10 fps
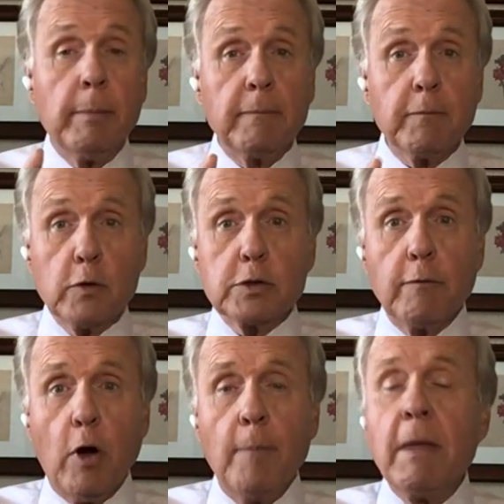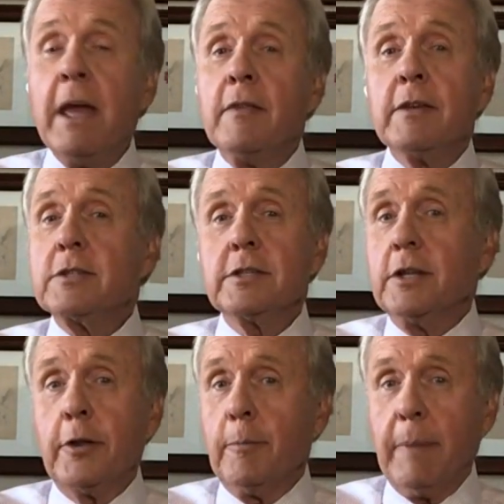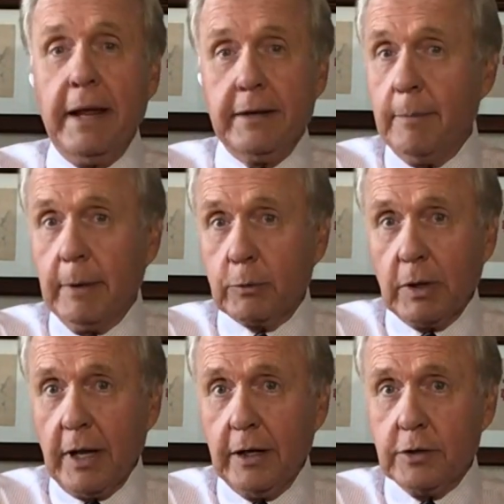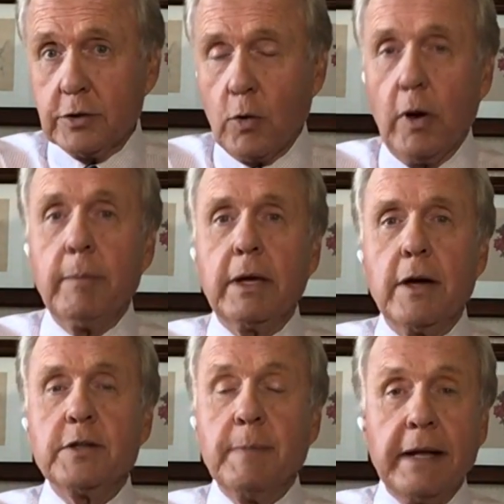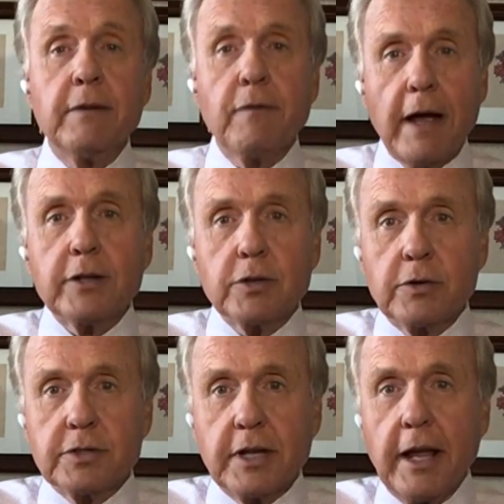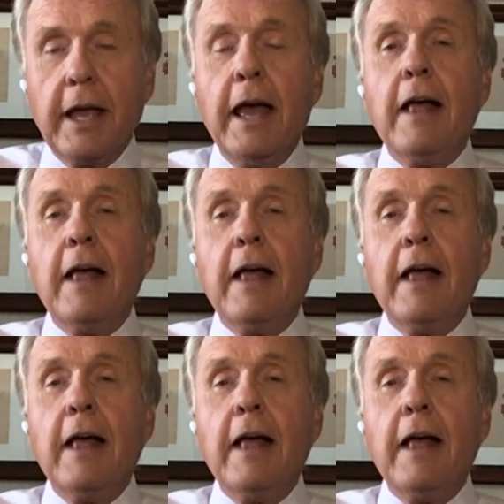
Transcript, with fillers: But first of all, this is another pandemic related story because manufacturers say